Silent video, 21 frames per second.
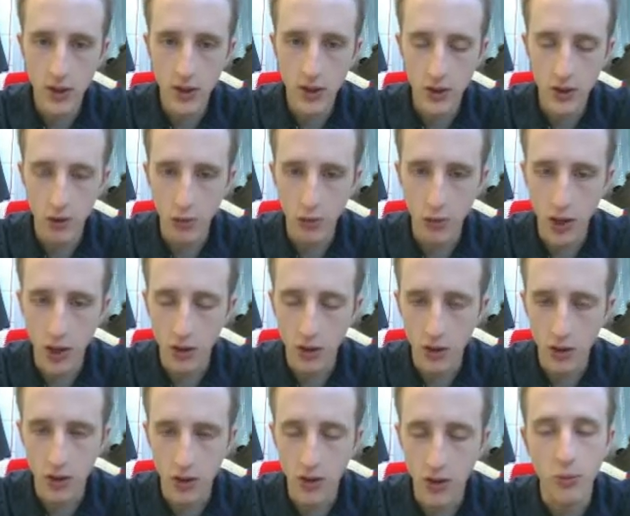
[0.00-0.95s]
zoom in
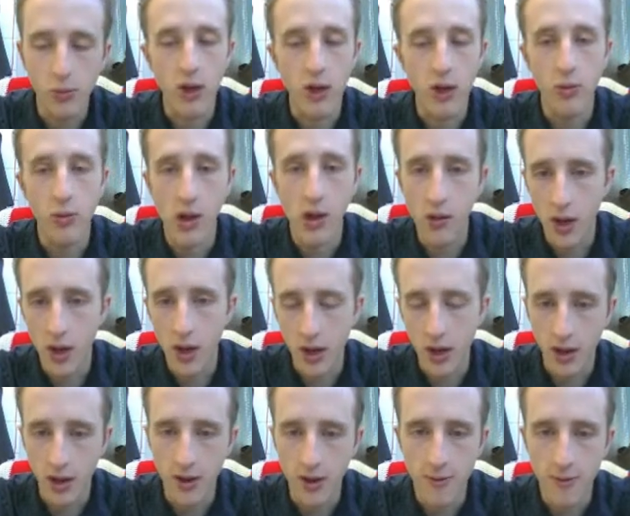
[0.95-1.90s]
closer. By the way, you
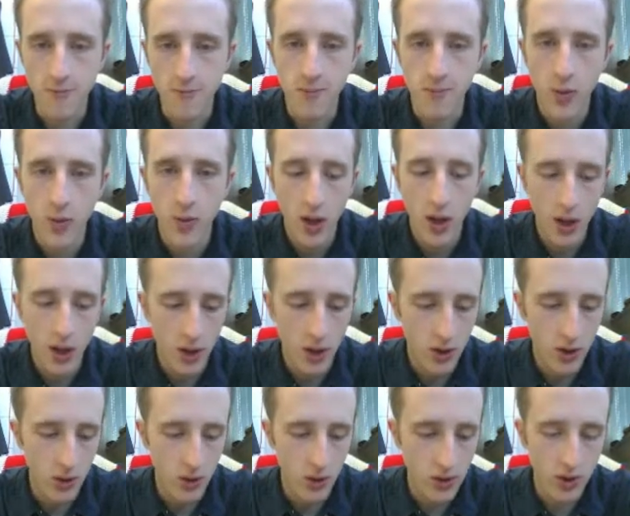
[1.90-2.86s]
can
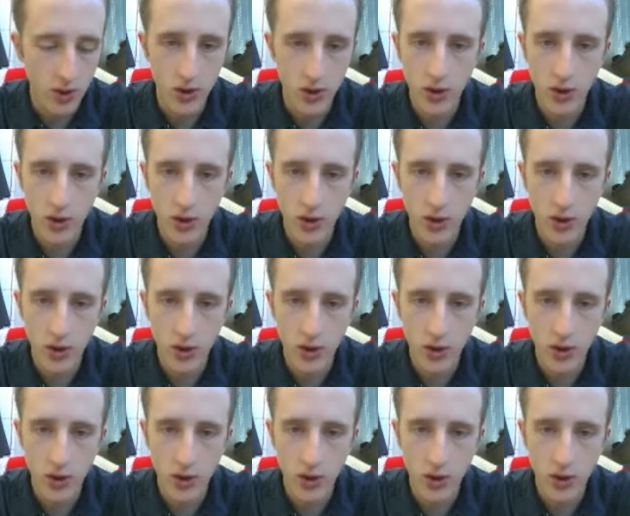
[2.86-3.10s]
use your